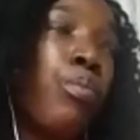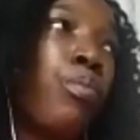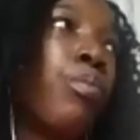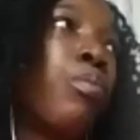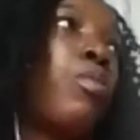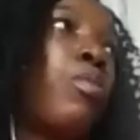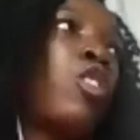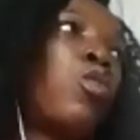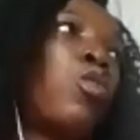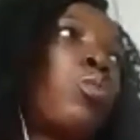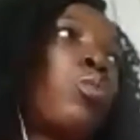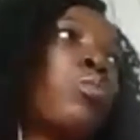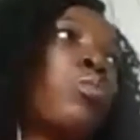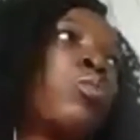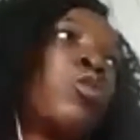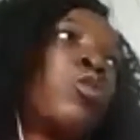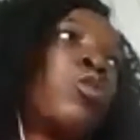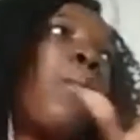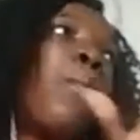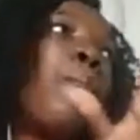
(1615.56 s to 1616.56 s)
you know,
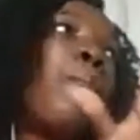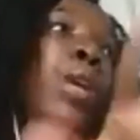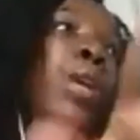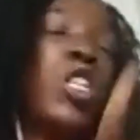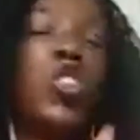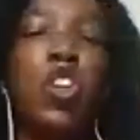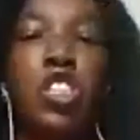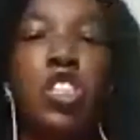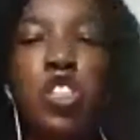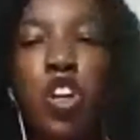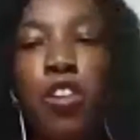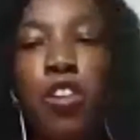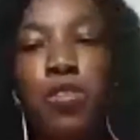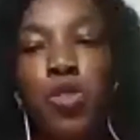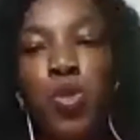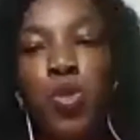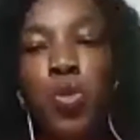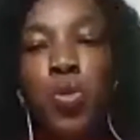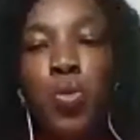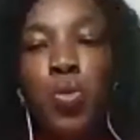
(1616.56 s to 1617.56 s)
submit yourself
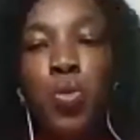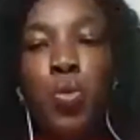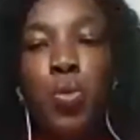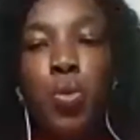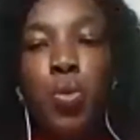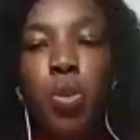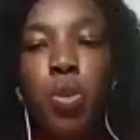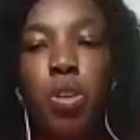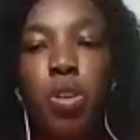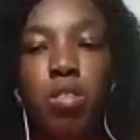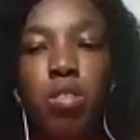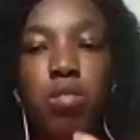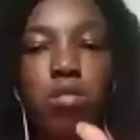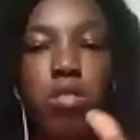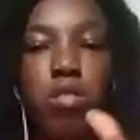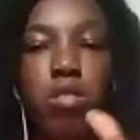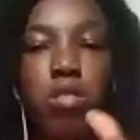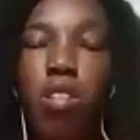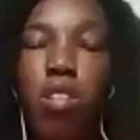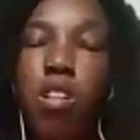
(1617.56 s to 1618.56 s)
to,
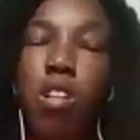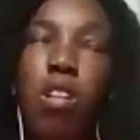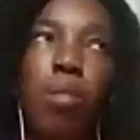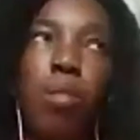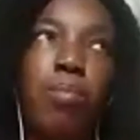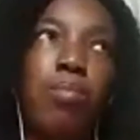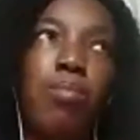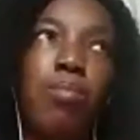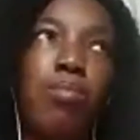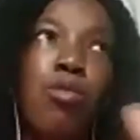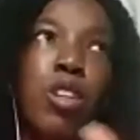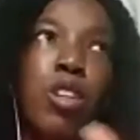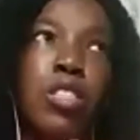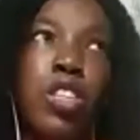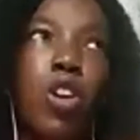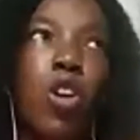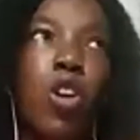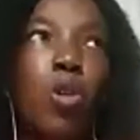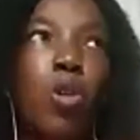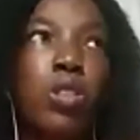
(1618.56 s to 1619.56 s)
what's
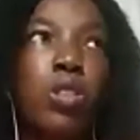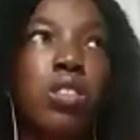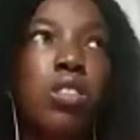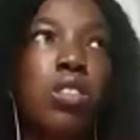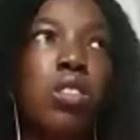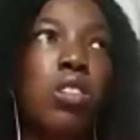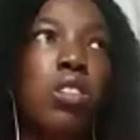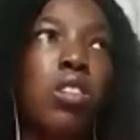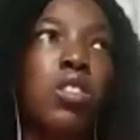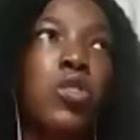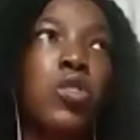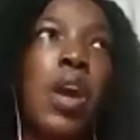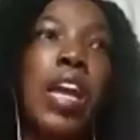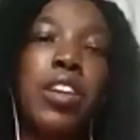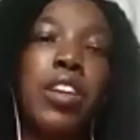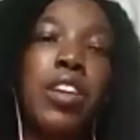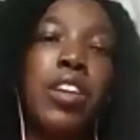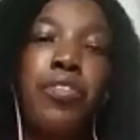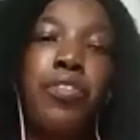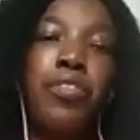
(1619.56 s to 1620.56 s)
it called, to
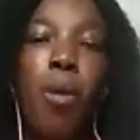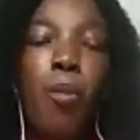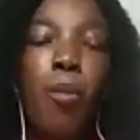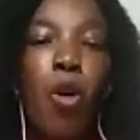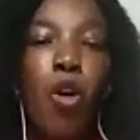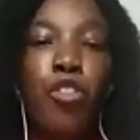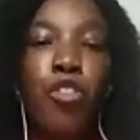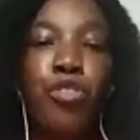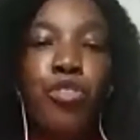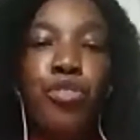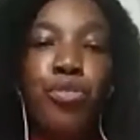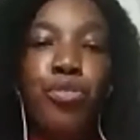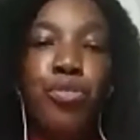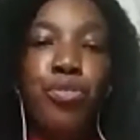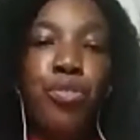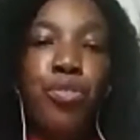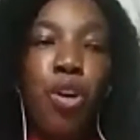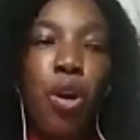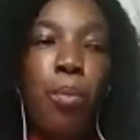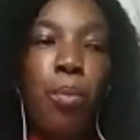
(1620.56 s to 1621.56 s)
any form
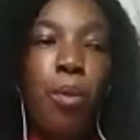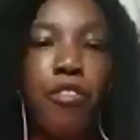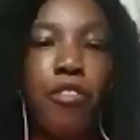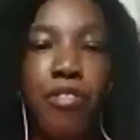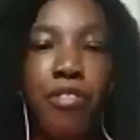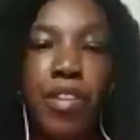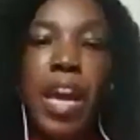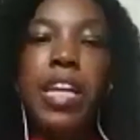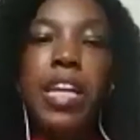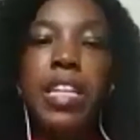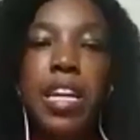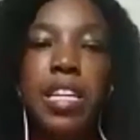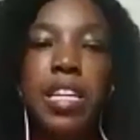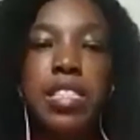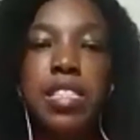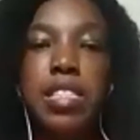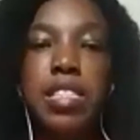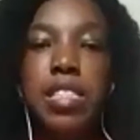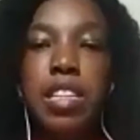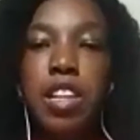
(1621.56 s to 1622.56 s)
of
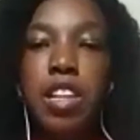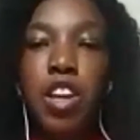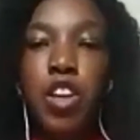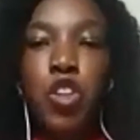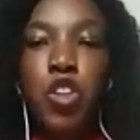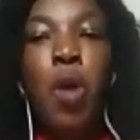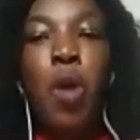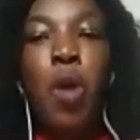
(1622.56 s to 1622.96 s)
unfairness. You